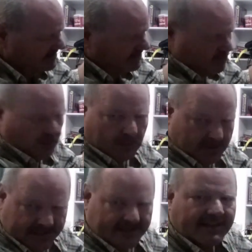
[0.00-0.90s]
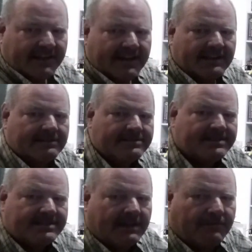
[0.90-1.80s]
controls into the connectors
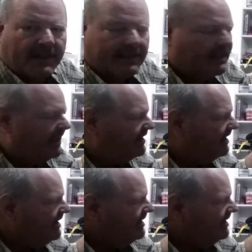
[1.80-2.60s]
and stuff like that.